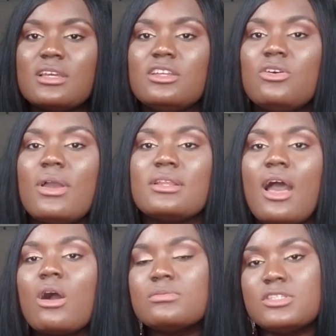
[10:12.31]
you know, it
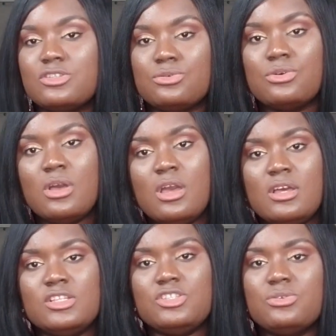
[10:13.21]
helps to
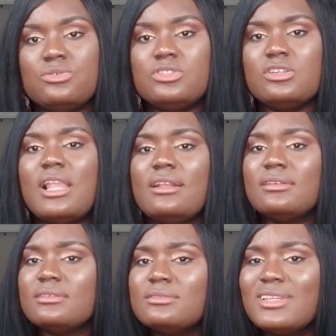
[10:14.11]

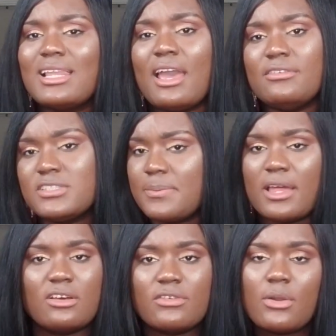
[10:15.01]
lengthen the
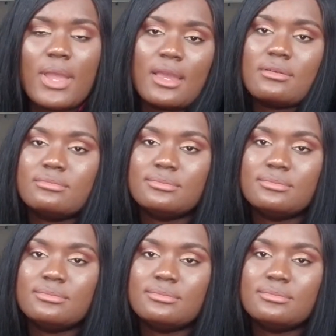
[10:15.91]
lifespan of your wig.